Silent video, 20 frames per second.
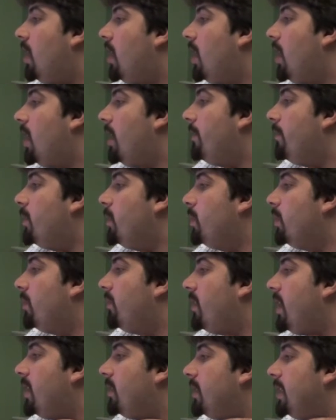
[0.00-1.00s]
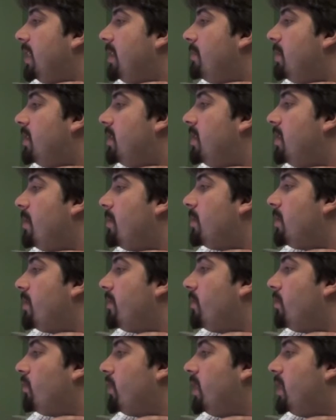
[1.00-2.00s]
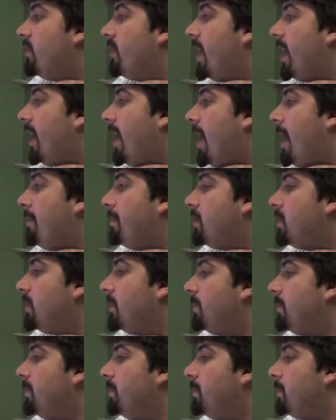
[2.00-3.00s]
We will follow a limited number of redirect hops